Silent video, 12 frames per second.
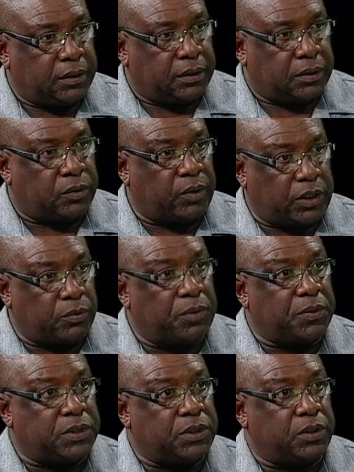So right away
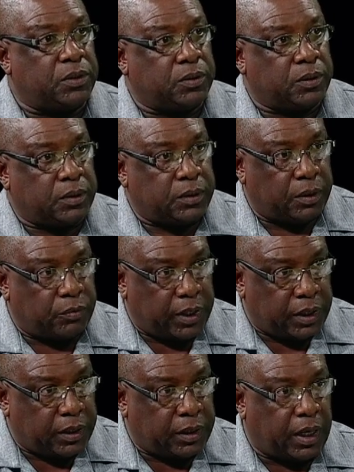we see
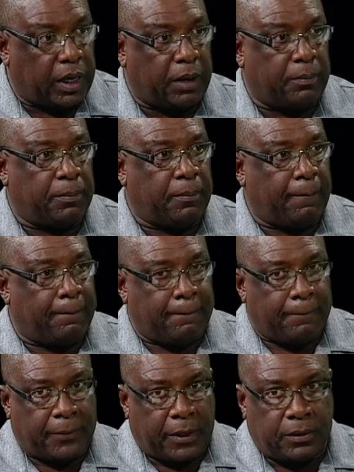
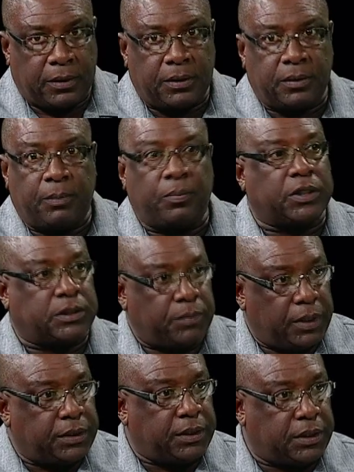the
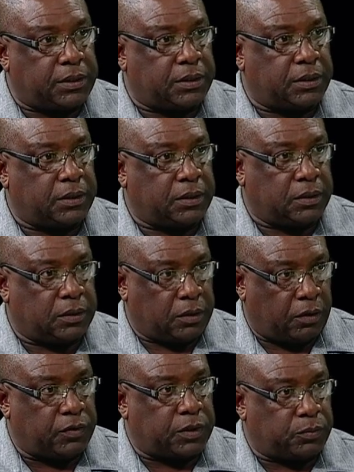possibilities
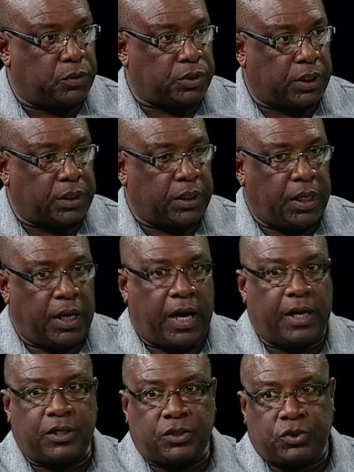of this project,
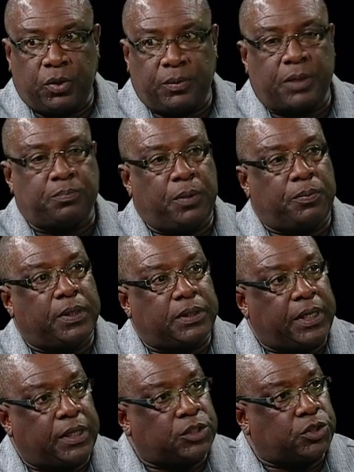and assume that people will
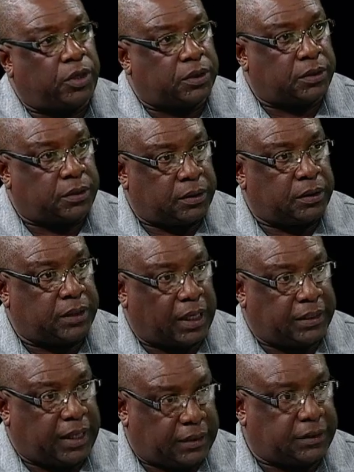take shorter than
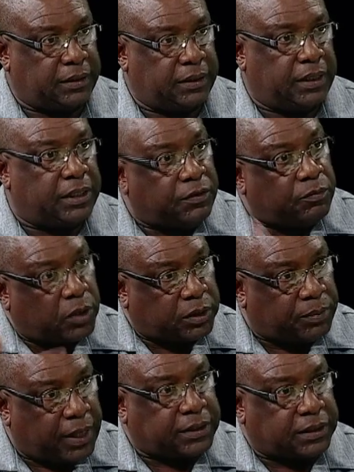that. It even
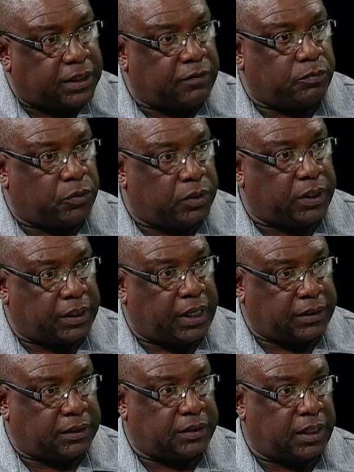multiplies itself more than
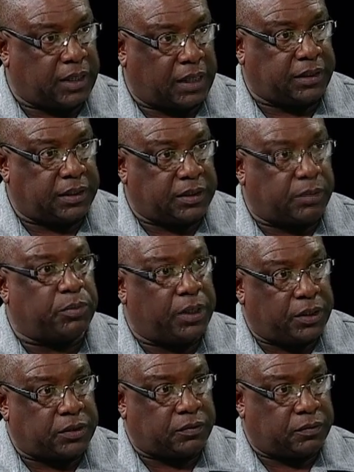that. I think there's a
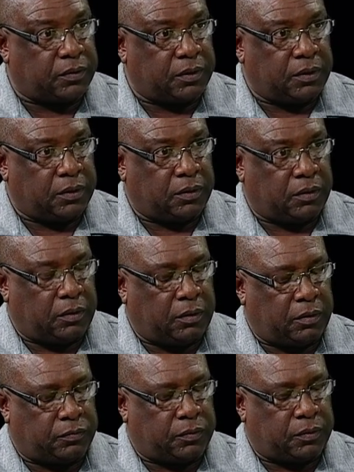billions of
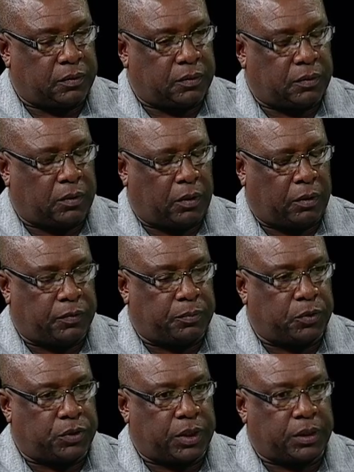the
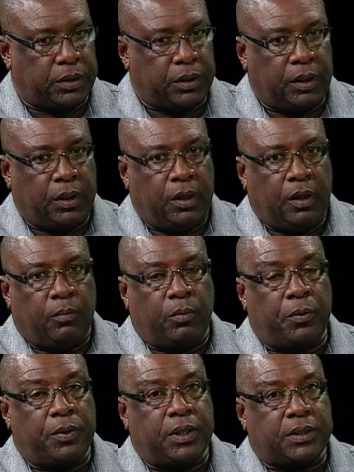project,
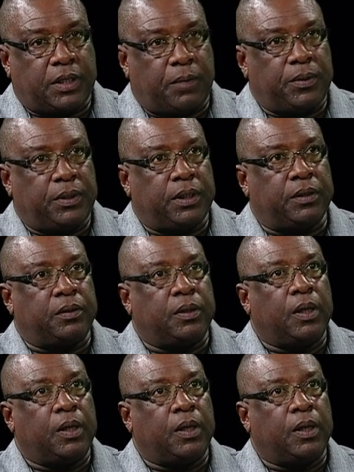but we're not stopping there.